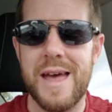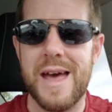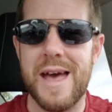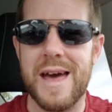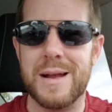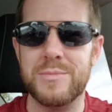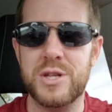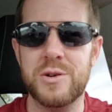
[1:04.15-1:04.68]

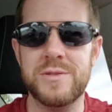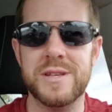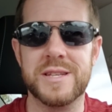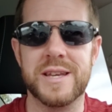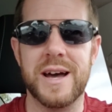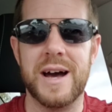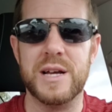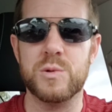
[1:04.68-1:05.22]
And I'm doing this,
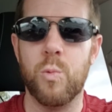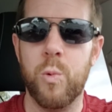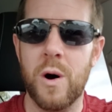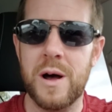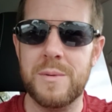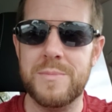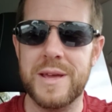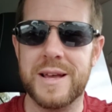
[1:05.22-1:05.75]
guys,
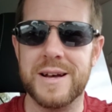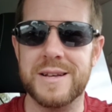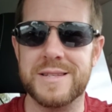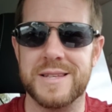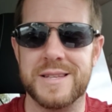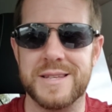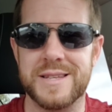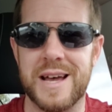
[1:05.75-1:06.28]
one, because
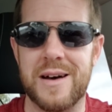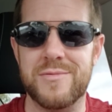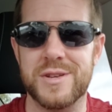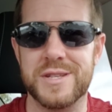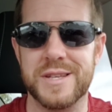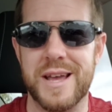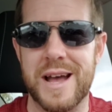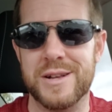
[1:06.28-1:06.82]
this is
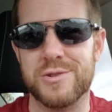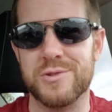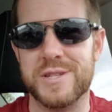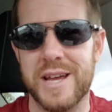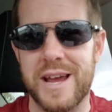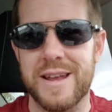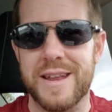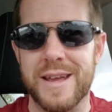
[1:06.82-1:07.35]
obviously
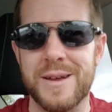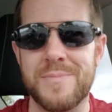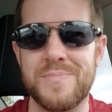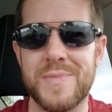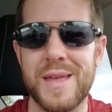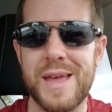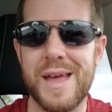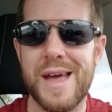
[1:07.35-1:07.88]
entertaining,
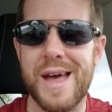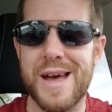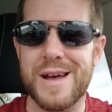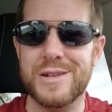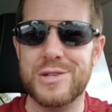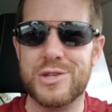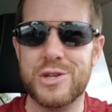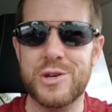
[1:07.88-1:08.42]

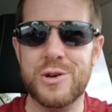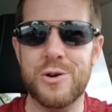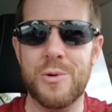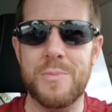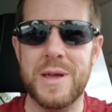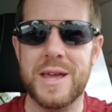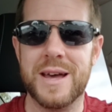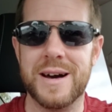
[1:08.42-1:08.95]
and two,
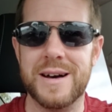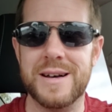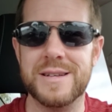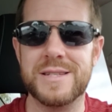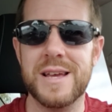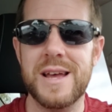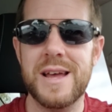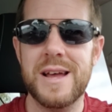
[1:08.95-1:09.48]

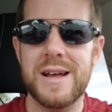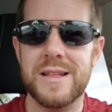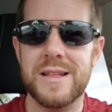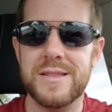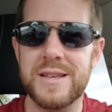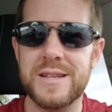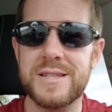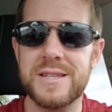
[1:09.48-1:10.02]
because
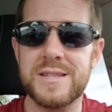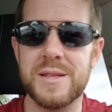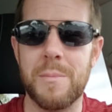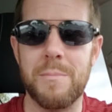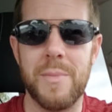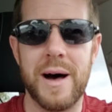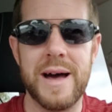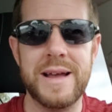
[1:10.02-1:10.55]
this is the
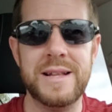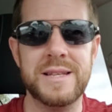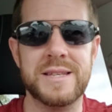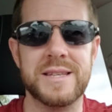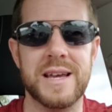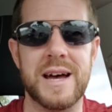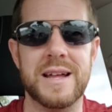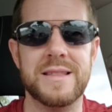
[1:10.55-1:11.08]

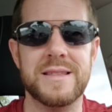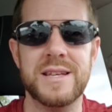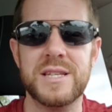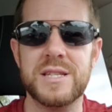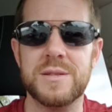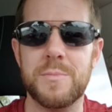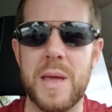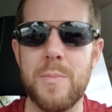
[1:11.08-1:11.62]
mindset.
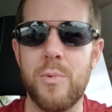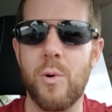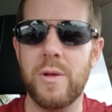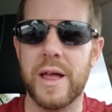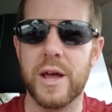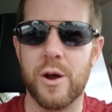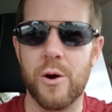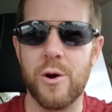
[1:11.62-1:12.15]
This people
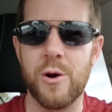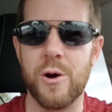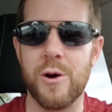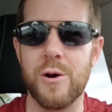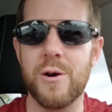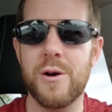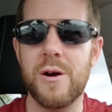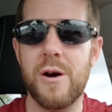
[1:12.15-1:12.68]
like
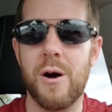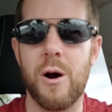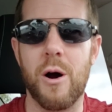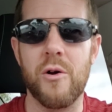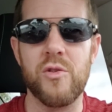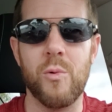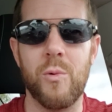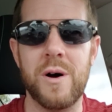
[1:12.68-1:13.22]
her
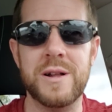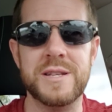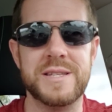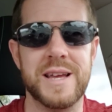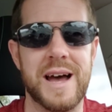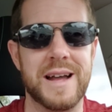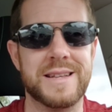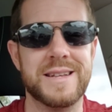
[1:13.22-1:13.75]
are the ones
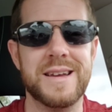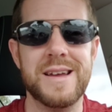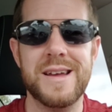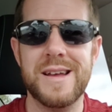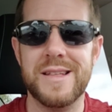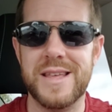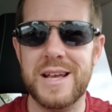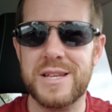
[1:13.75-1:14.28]
that
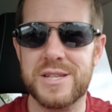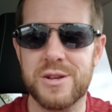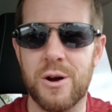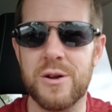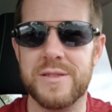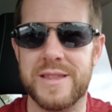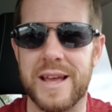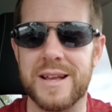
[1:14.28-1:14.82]
they
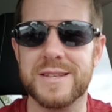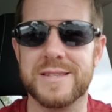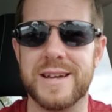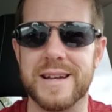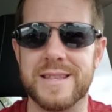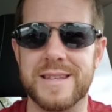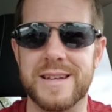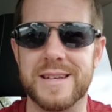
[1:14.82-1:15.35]
start things
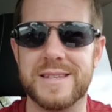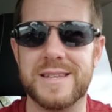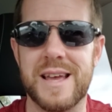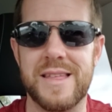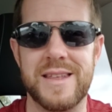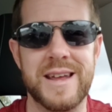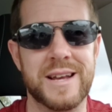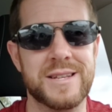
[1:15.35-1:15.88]
like this, and
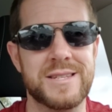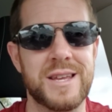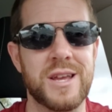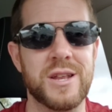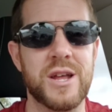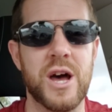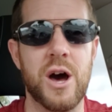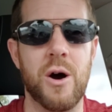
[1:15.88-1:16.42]
the next thing
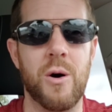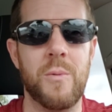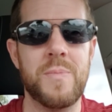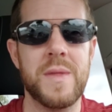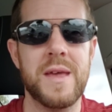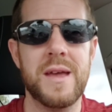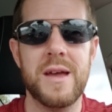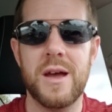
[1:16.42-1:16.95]
you know,
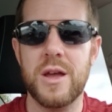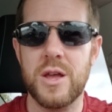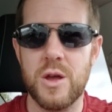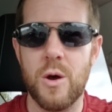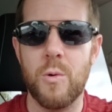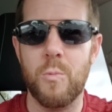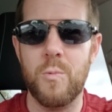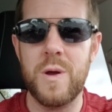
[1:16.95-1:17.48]

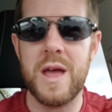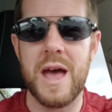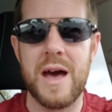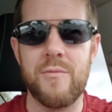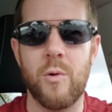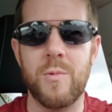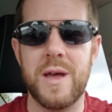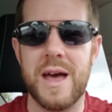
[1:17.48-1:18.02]
we
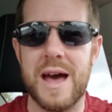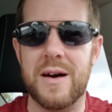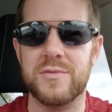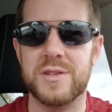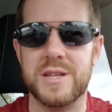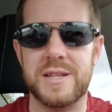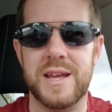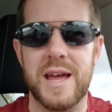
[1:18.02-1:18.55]
have what we have
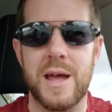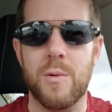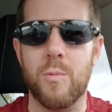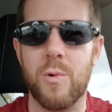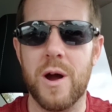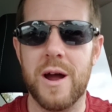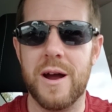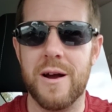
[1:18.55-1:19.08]
today,
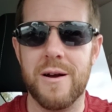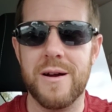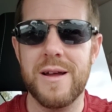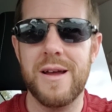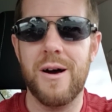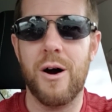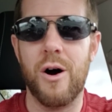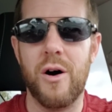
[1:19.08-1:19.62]
where
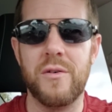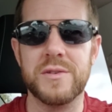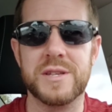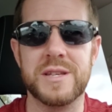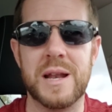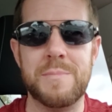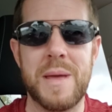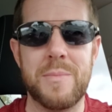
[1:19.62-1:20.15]
all of a
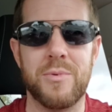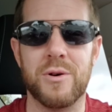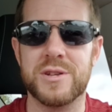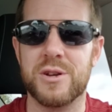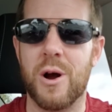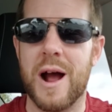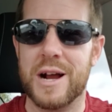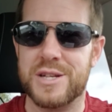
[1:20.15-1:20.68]
sudden people
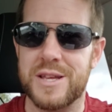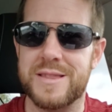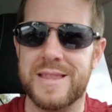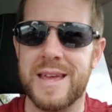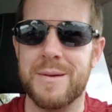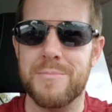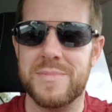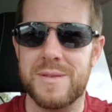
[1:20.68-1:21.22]
start
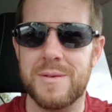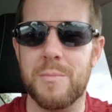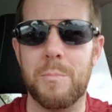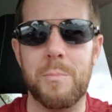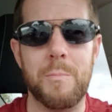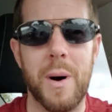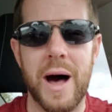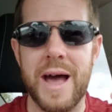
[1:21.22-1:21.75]
actually
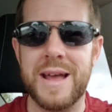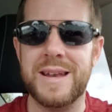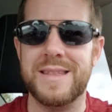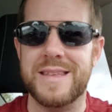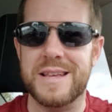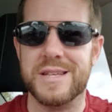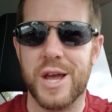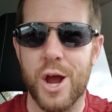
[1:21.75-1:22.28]
buy into
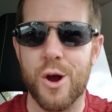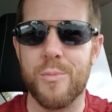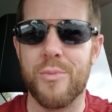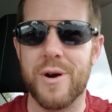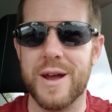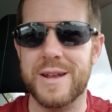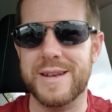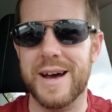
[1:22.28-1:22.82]
these
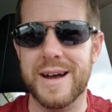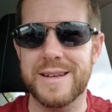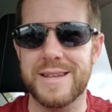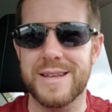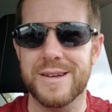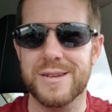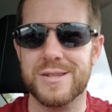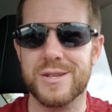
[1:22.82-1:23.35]
harebrained
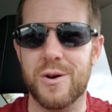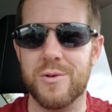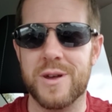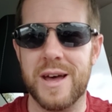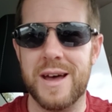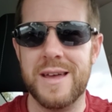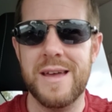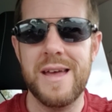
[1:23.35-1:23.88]
ideas,
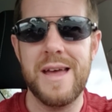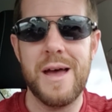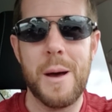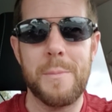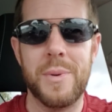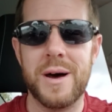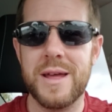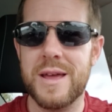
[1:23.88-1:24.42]
okay?
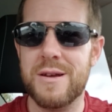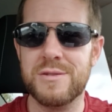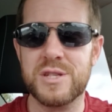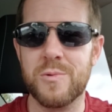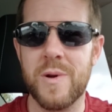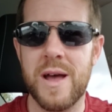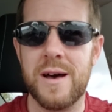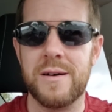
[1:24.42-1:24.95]
But here's
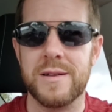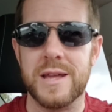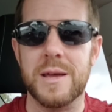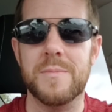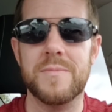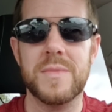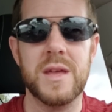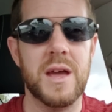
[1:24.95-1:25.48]
the reality.
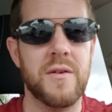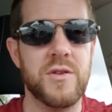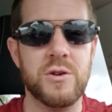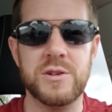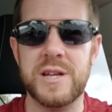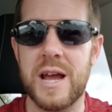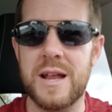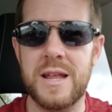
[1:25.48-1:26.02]
If
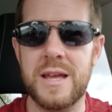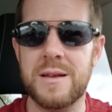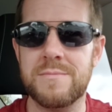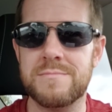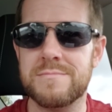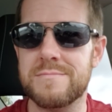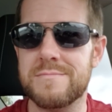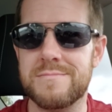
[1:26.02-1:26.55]
you're dating
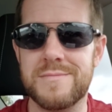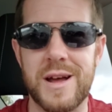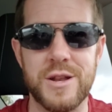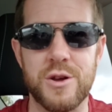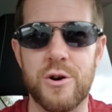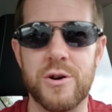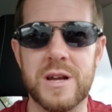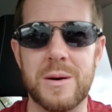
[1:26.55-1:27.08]
and
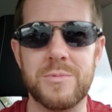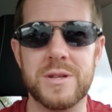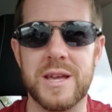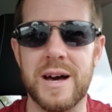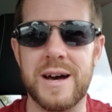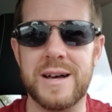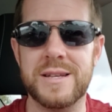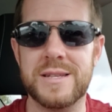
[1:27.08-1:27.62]
you hook up with
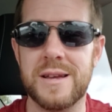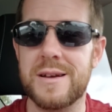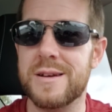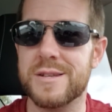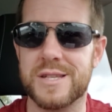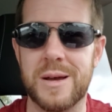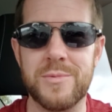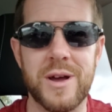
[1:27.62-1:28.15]
guys,
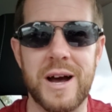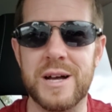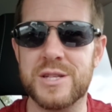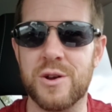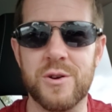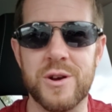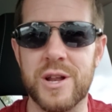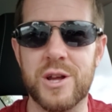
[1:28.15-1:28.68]
some guys
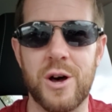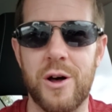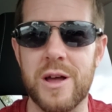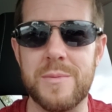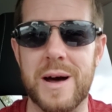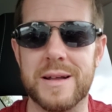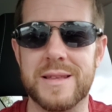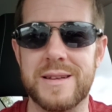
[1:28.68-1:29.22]
aren't going to call
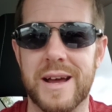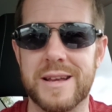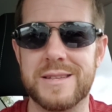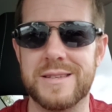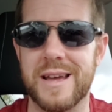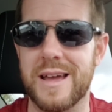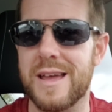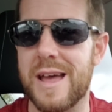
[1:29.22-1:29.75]
you back the
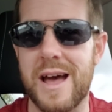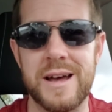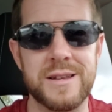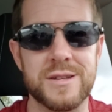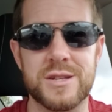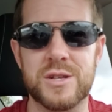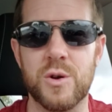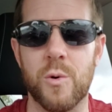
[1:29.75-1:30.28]
next day. End
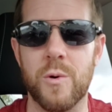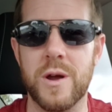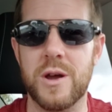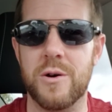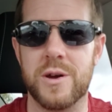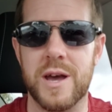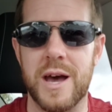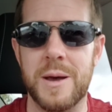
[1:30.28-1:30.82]
of story,
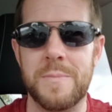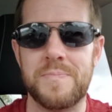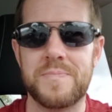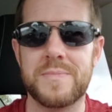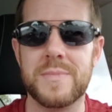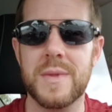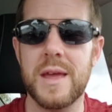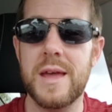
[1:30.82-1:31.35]
okay?
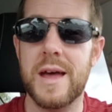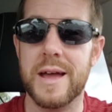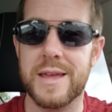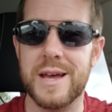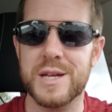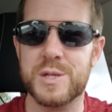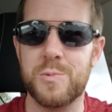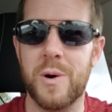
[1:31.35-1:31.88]
And
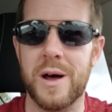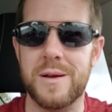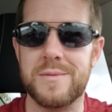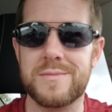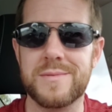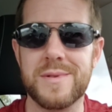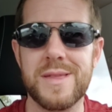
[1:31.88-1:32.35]
guess what?